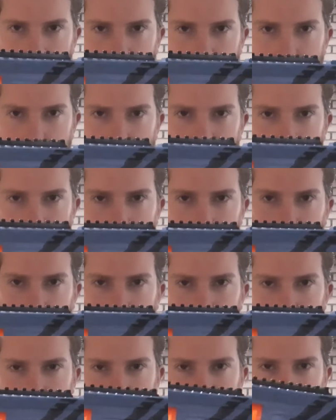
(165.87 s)
that
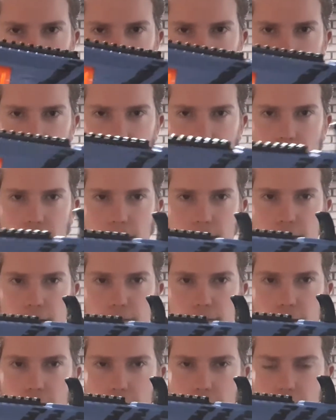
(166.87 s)
there, that's
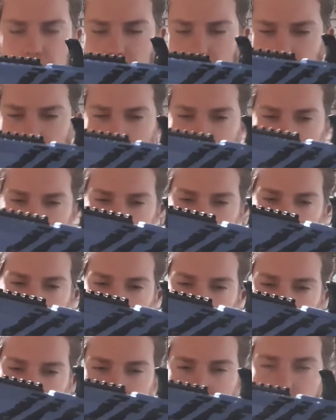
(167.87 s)
fire,
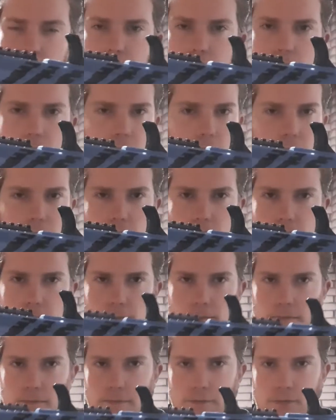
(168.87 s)
and you're
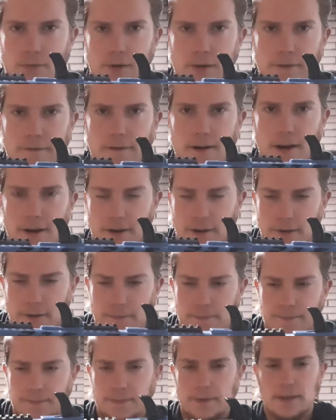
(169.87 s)
free to fire.
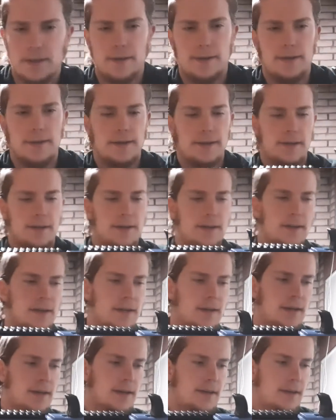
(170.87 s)

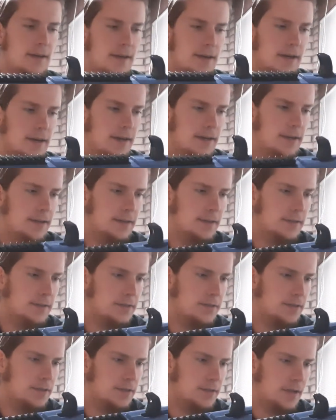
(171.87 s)

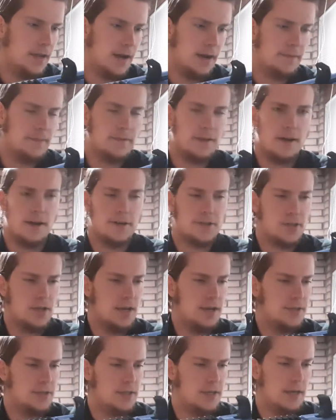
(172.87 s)
And yeah, it
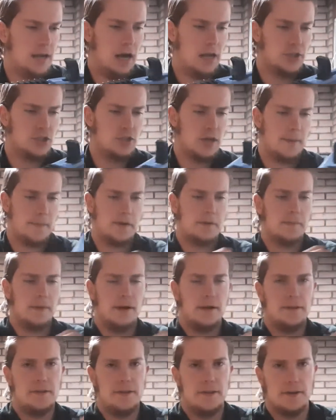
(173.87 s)
also has a unjamming
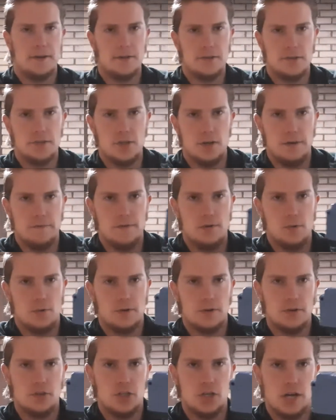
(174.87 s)
button here, so if you
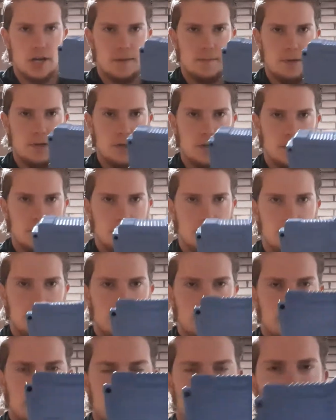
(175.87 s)
were to jam, you could
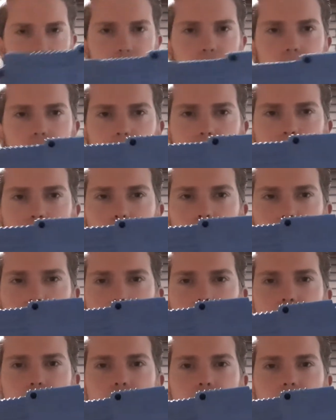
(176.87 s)

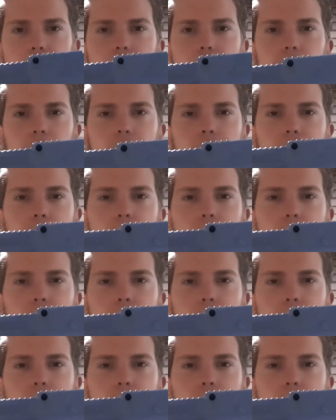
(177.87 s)
press that down like